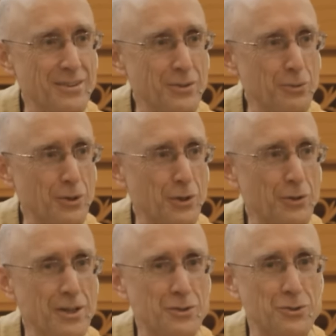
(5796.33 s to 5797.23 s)
What a
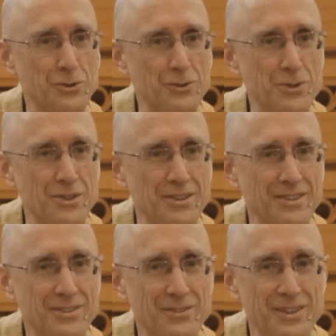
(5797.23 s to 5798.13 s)
great solution,
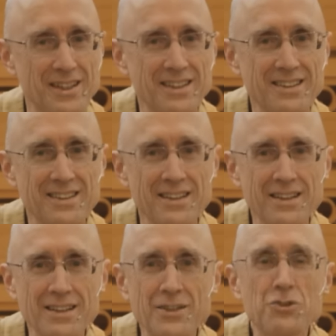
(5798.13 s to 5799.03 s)
right?
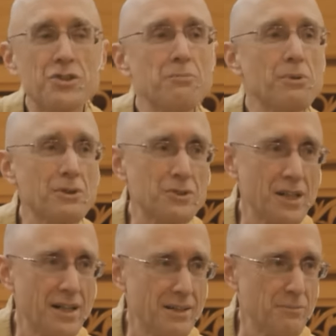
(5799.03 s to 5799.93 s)
Simpler
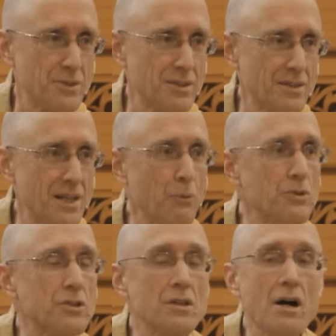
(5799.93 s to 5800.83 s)
times. That
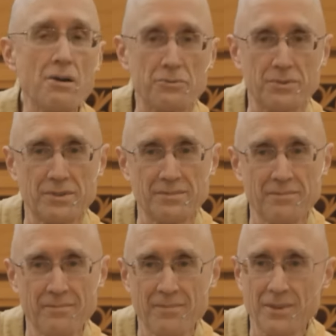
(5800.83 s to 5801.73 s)
was enough.
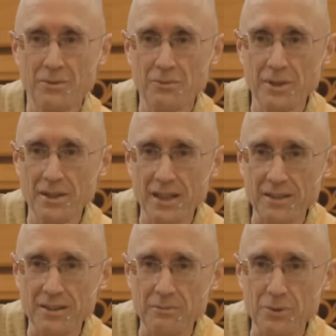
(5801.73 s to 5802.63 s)
We
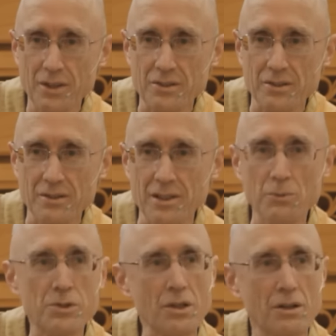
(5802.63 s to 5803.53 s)
elected him president. He
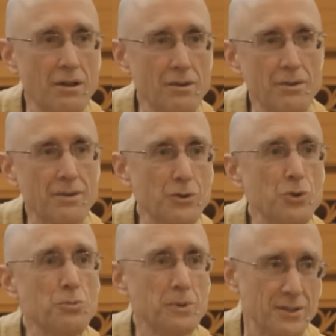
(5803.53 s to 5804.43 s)
was a
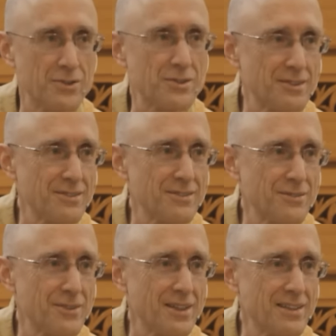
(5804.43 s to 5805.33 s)
humanist,
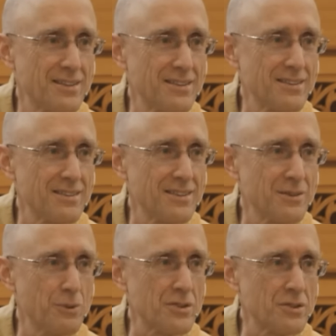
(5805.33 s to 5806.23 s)
right? He
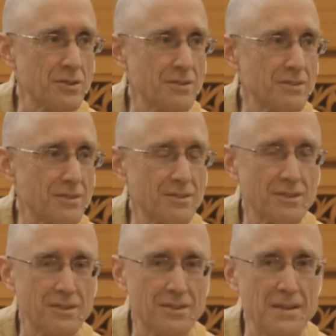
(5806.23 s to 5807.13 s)
wasn't
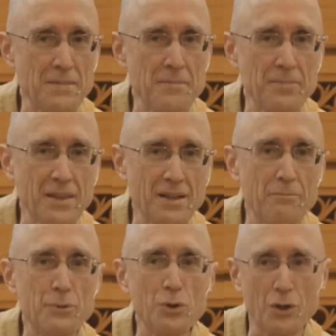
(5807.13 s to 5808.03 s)
a
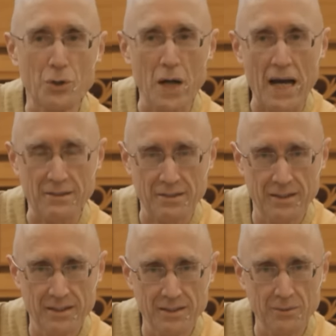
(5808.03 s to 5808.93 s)
bureaucrat.
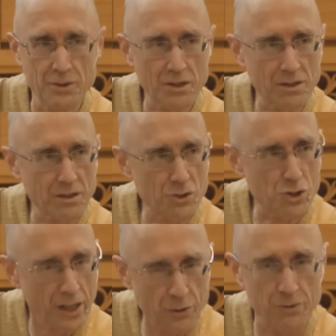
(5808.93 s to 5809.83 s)
He was a
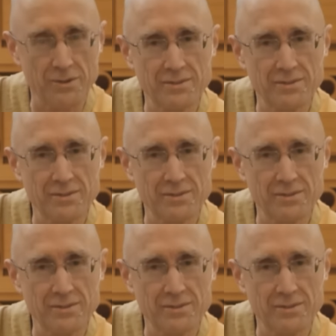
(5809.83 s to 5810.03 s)
general.